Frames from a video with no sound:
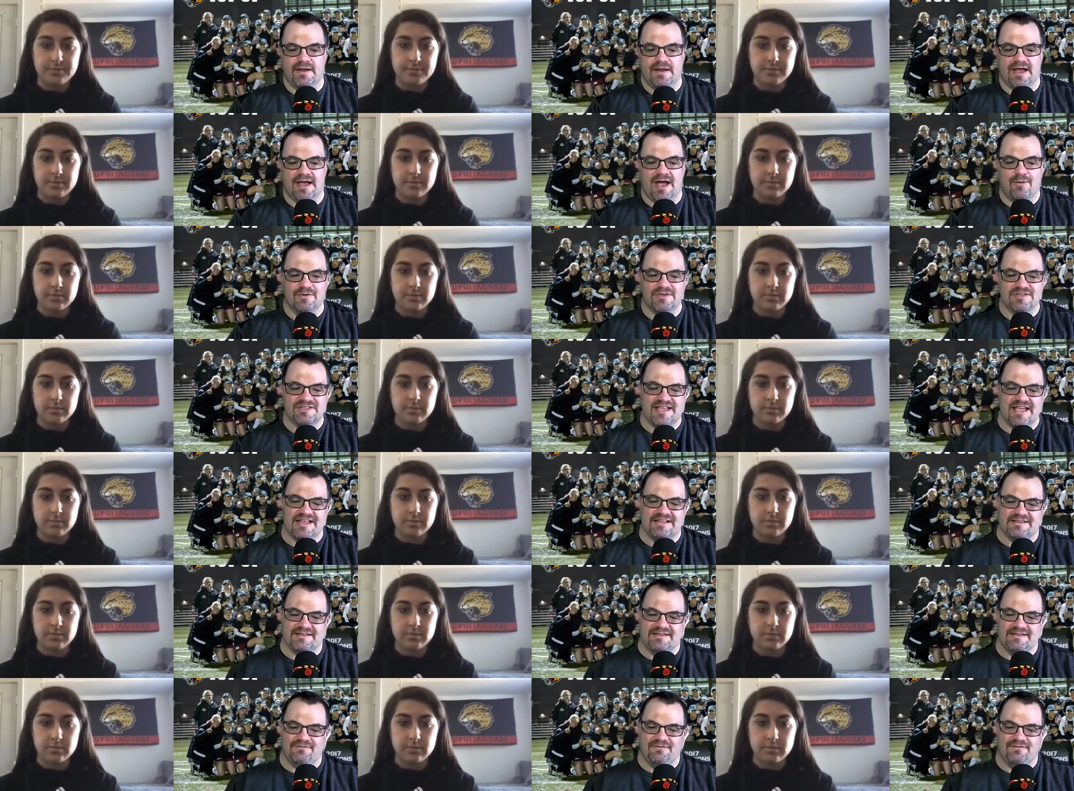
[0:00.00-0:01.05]
Speaker 1: How was
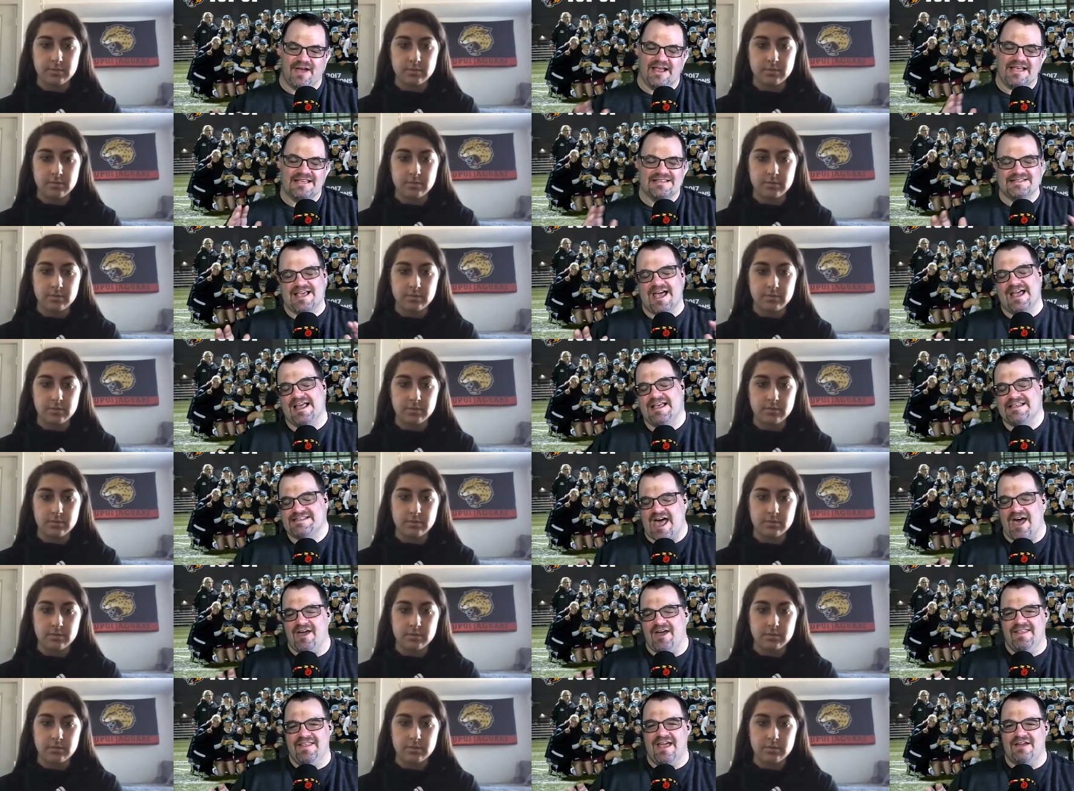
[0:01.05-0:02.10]
that? I guess I guess
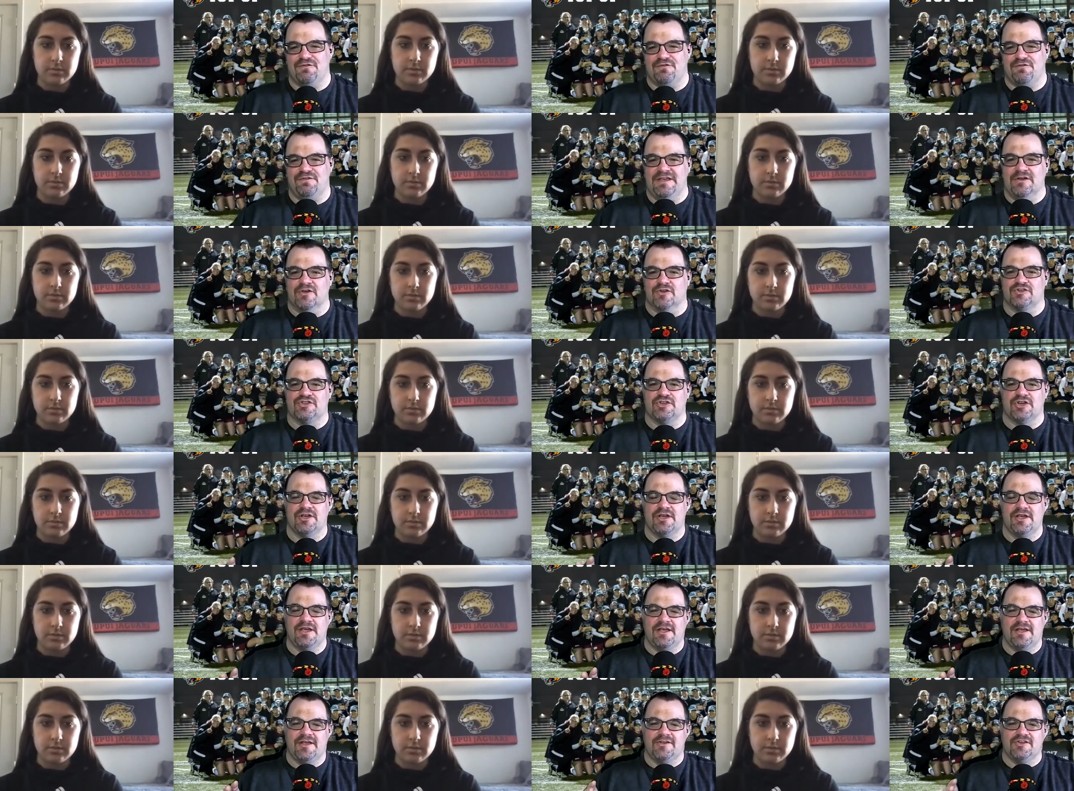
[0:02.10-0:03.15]
how did that feel to
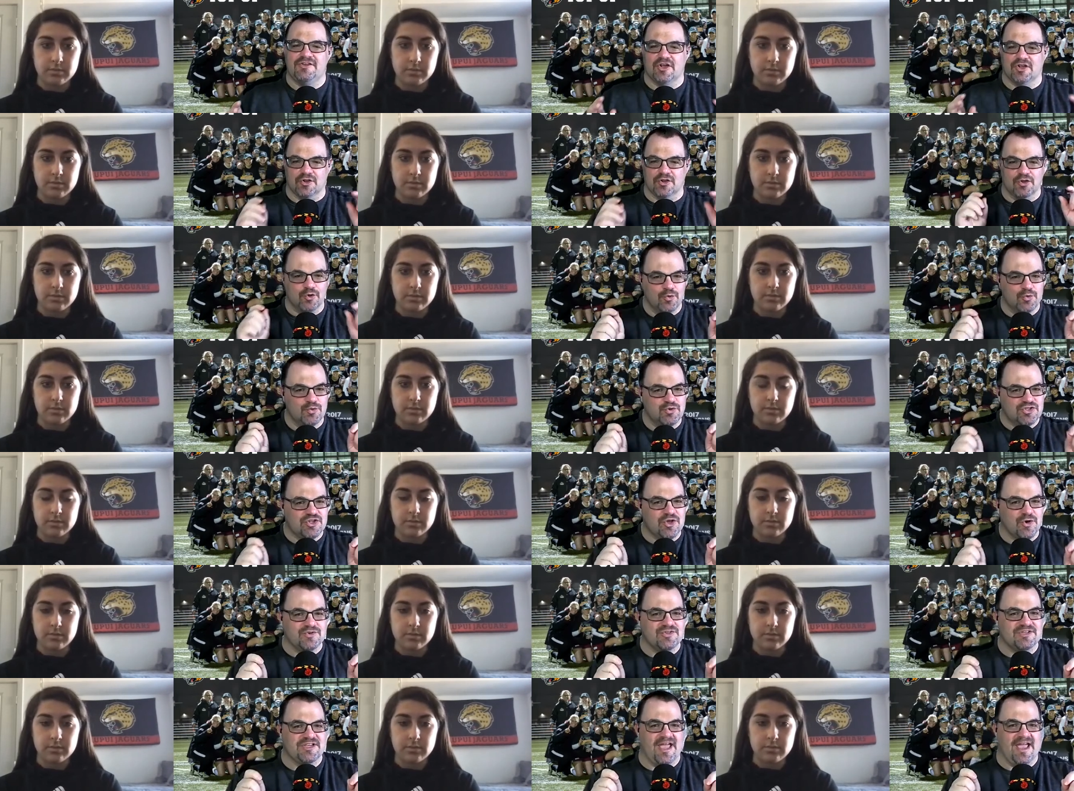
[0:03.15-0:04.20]
to lose
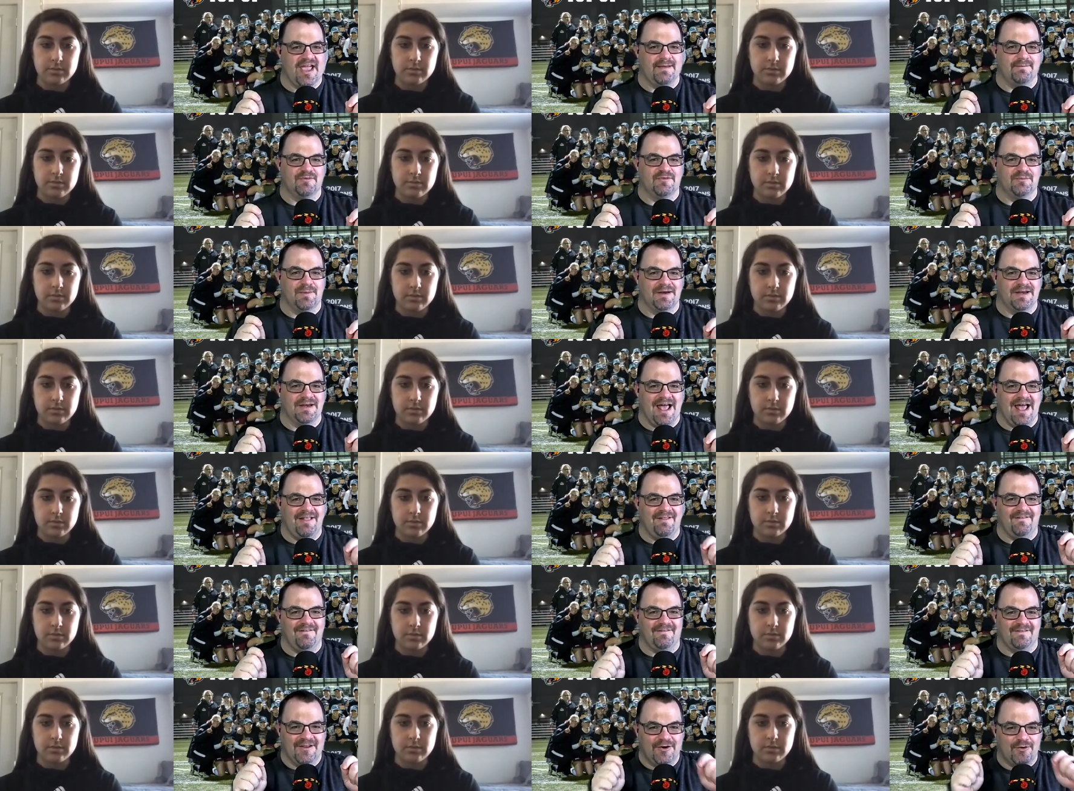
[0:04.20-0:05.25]
those games, but not
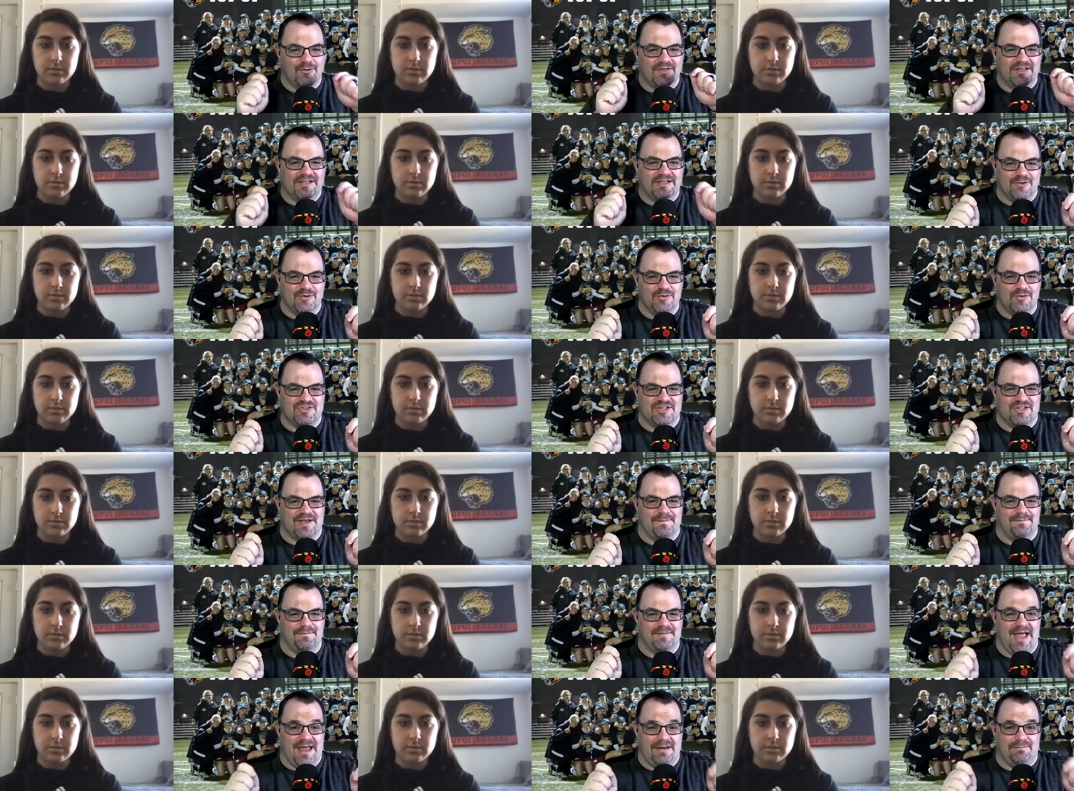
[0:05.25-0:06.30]
literally lose
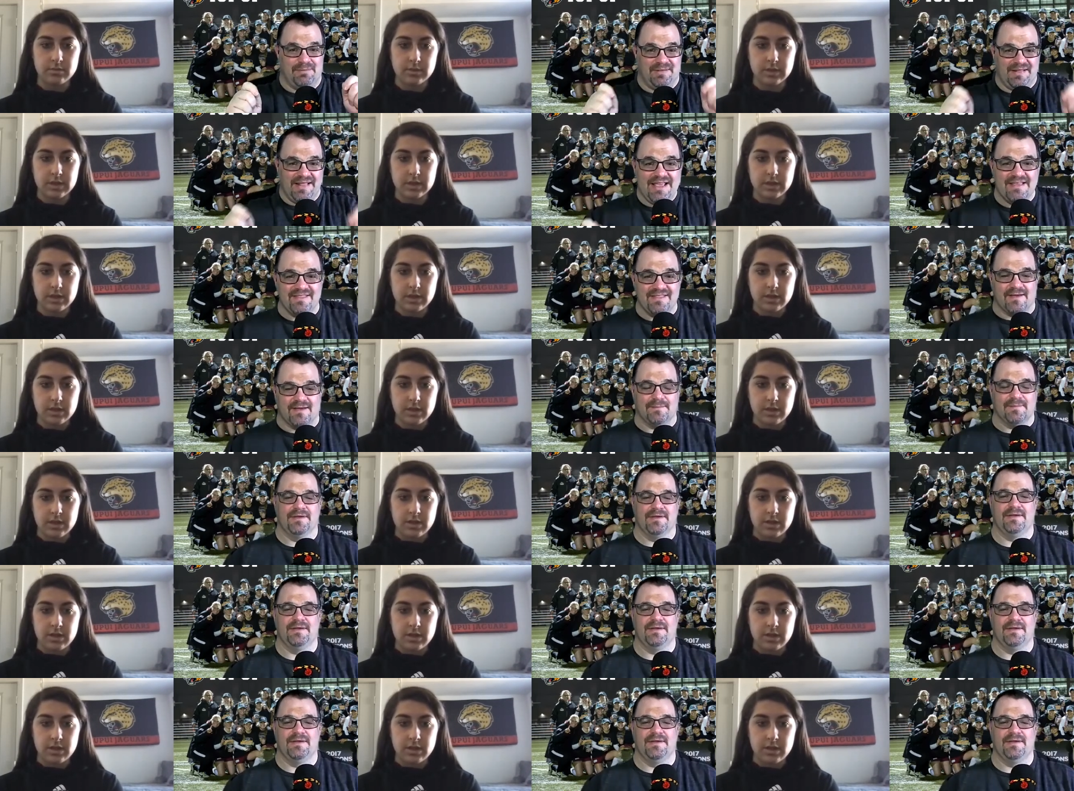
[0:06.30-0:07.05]
them, not play them?